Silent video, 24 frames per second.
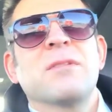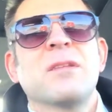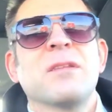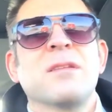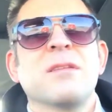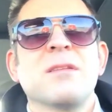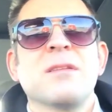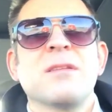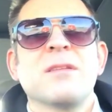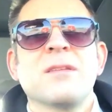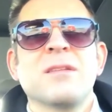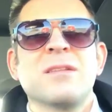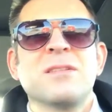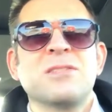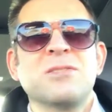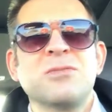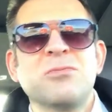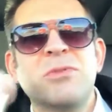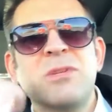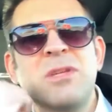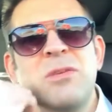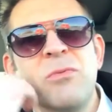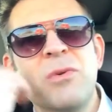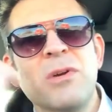
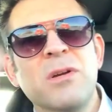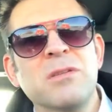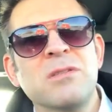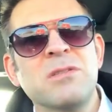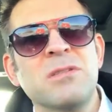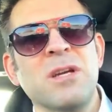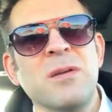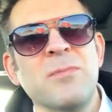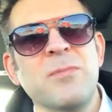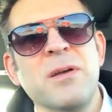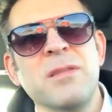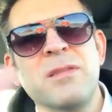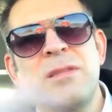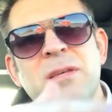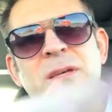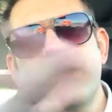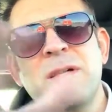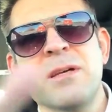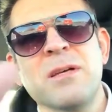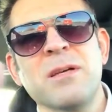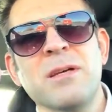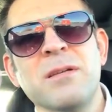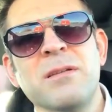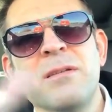It's really weird. Sorry about
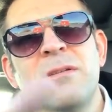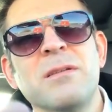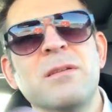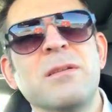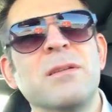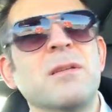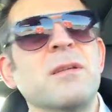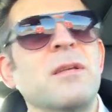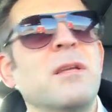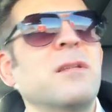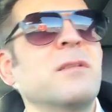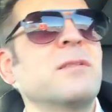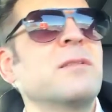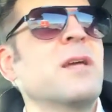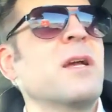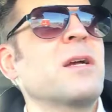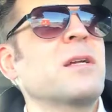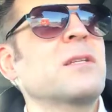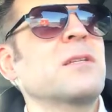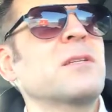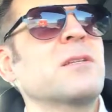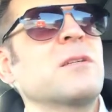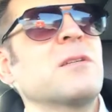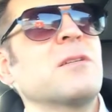the
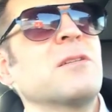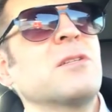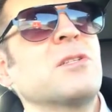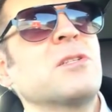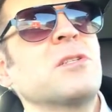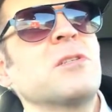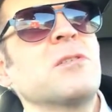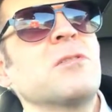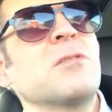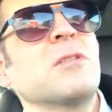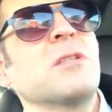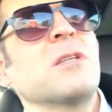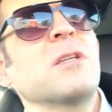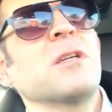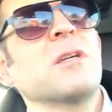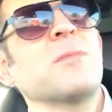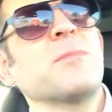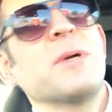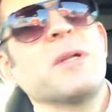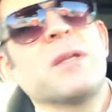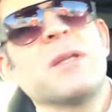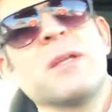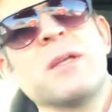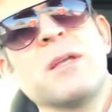technical issues
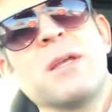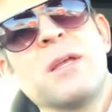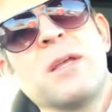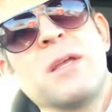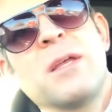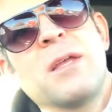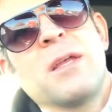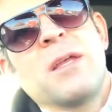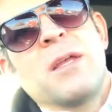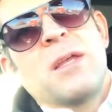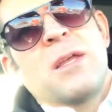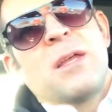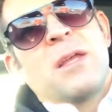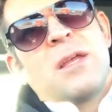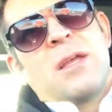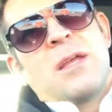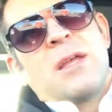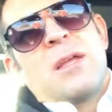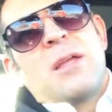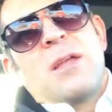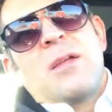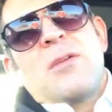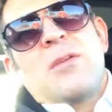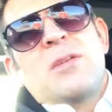here, but
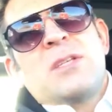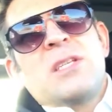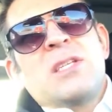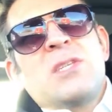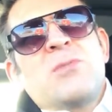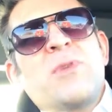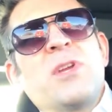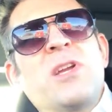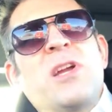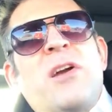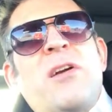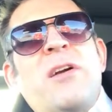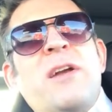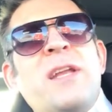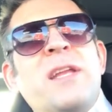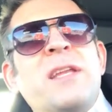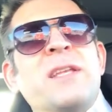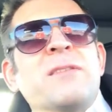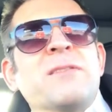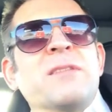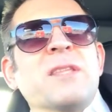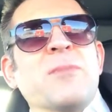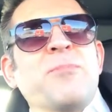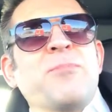just
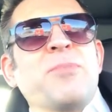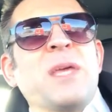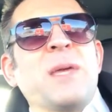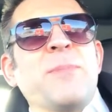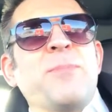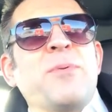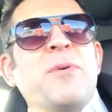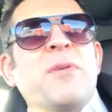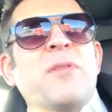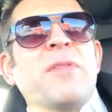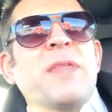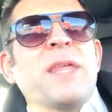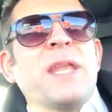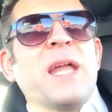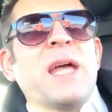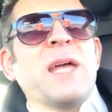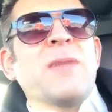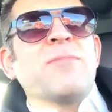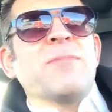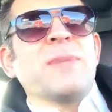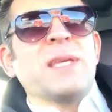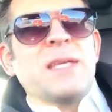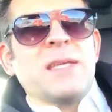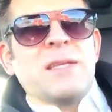regarding the people that
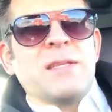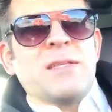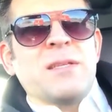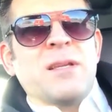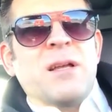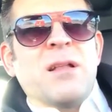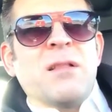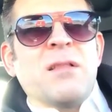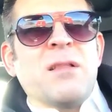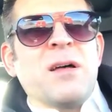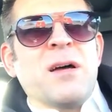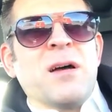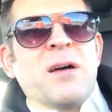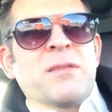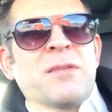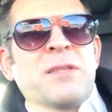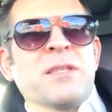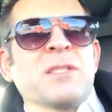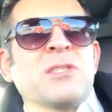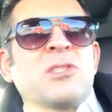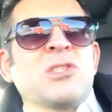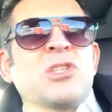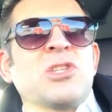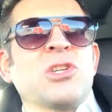I meet
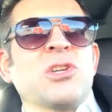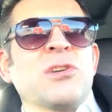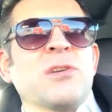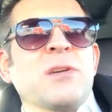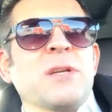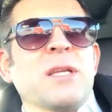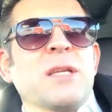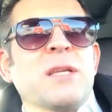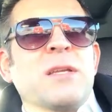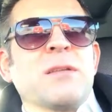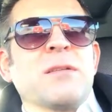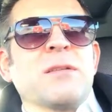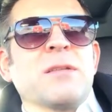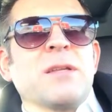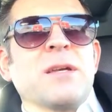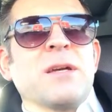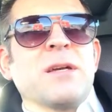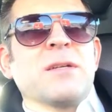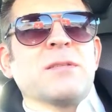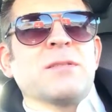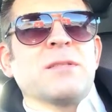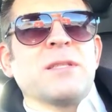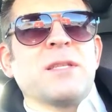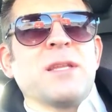along this journey
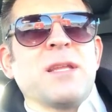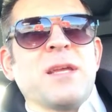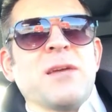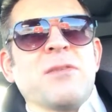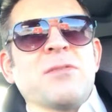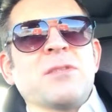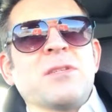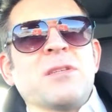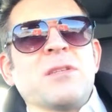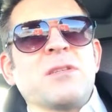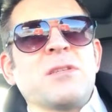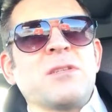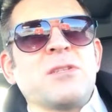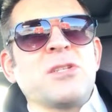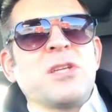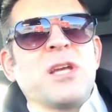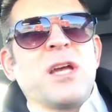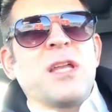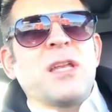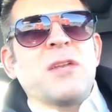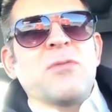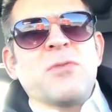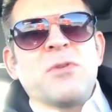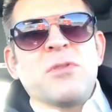uh, today I was just
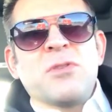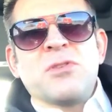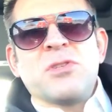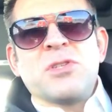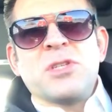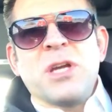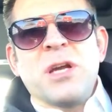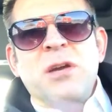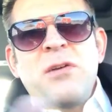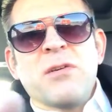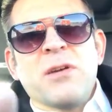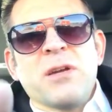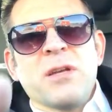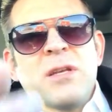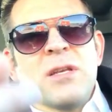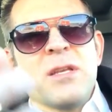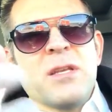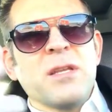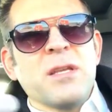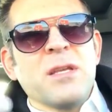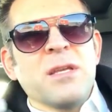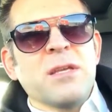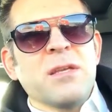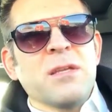chatting with
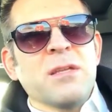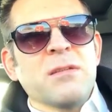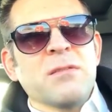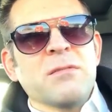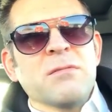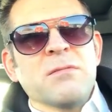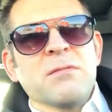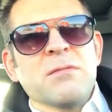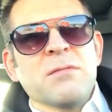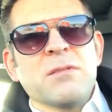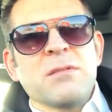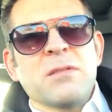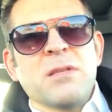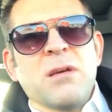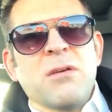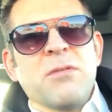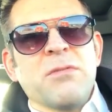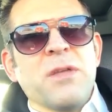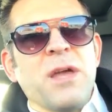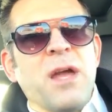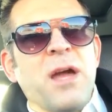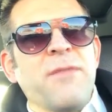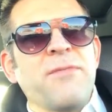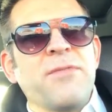Jarrod in
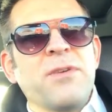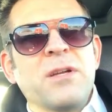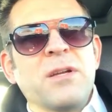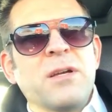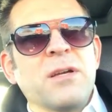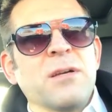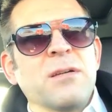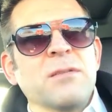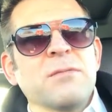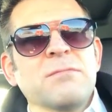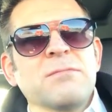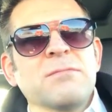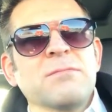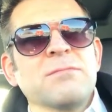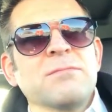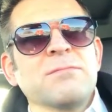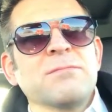South Africa.